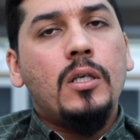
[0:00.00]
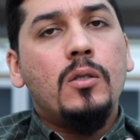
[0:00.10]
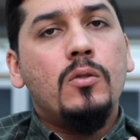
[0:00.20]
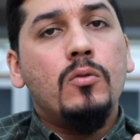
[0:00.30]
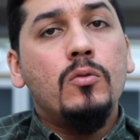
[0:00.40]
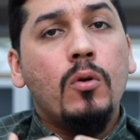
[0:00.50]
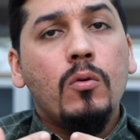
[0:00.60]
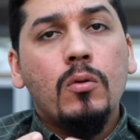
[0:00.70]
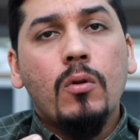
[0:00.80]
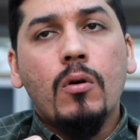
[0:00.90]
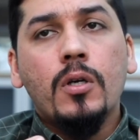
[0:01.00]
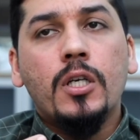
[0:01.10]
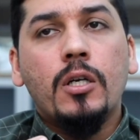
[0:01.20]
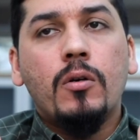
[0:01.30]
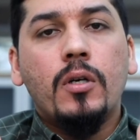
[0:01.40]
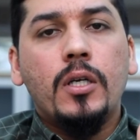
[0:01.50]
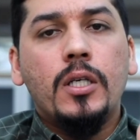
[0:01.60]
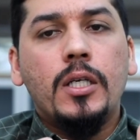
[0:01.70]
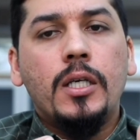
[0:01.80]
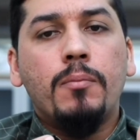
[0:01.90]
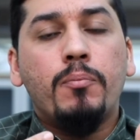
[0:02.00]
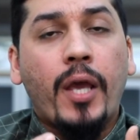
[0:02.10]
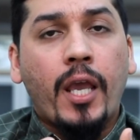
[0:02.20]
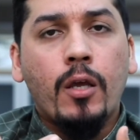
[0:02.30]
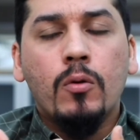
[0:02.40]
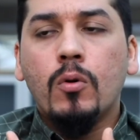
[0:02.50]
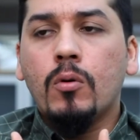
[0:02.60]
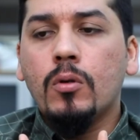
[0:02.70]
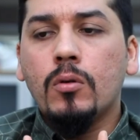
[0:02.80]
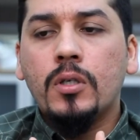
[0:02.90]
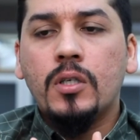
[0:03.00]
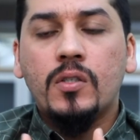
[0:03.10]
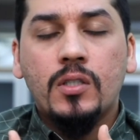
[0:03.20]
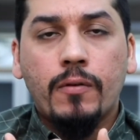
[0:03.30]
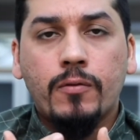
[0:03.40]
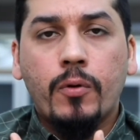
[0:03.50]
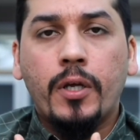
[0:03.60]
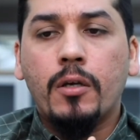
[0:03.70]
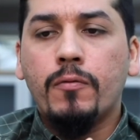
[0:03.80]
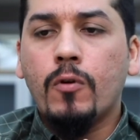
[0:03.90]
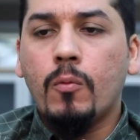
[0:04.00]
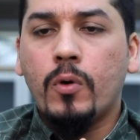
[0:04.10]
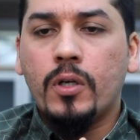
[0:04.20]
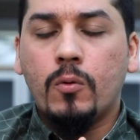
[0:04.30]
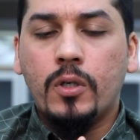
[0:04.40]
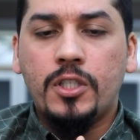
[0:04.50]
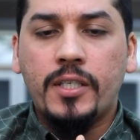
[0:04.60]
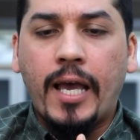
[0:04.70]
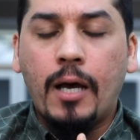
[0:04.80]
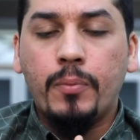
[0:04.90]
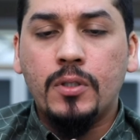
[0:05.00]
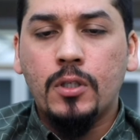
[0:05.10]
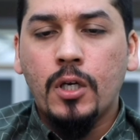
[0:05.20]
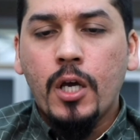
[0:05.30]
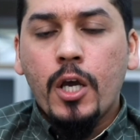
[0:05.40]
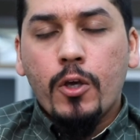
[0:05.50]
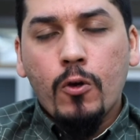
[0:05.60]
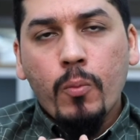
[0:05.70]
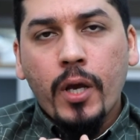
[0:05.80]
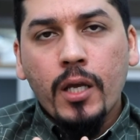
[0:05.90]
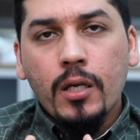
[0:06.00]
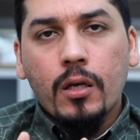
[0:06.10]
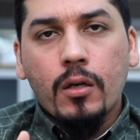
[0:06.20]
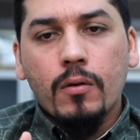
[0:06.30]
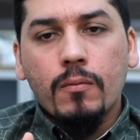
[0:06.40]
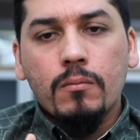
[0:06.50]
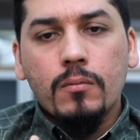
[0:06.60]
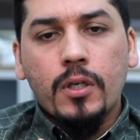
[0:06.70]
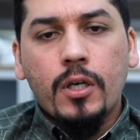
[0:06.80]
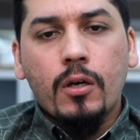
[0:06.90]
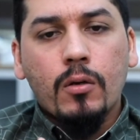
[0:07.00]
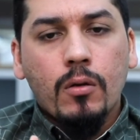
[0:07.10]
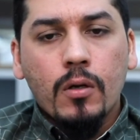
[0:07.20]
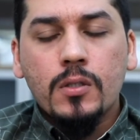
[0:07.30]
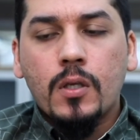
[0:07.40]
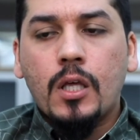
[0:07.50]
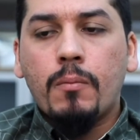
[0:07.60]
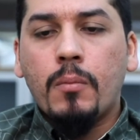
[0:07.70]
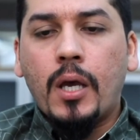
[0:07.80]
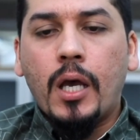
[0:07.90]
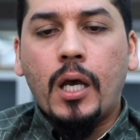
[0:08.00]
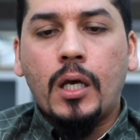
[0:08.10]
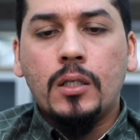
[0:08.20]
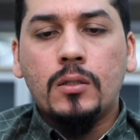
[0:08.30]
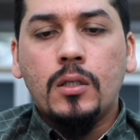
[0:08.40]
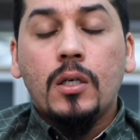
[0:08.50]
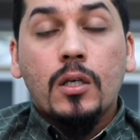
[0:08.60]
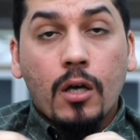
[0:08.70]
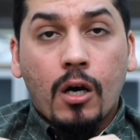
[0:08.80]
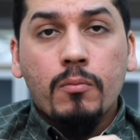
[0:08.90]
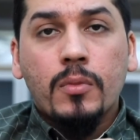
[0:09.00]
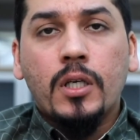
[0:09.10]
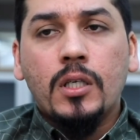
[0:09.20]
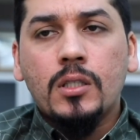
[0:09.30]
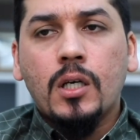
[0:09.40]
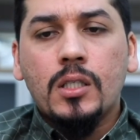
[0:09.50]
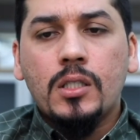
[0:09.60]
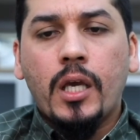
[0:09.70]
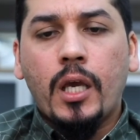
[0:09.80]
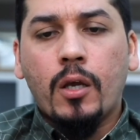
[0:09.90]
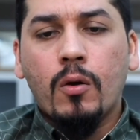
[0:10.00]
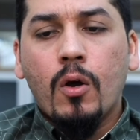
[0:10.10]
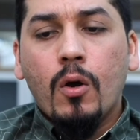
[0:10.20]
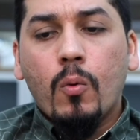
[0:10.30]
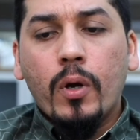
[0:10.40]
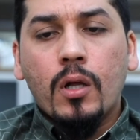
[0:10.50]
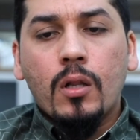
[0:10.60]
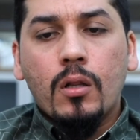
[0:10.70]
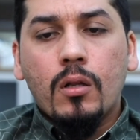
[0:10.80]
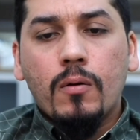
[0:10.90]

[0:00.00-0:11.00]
is no longer in pain, no longer suffering from what just happened, you might get close to them and calmly start saying, well,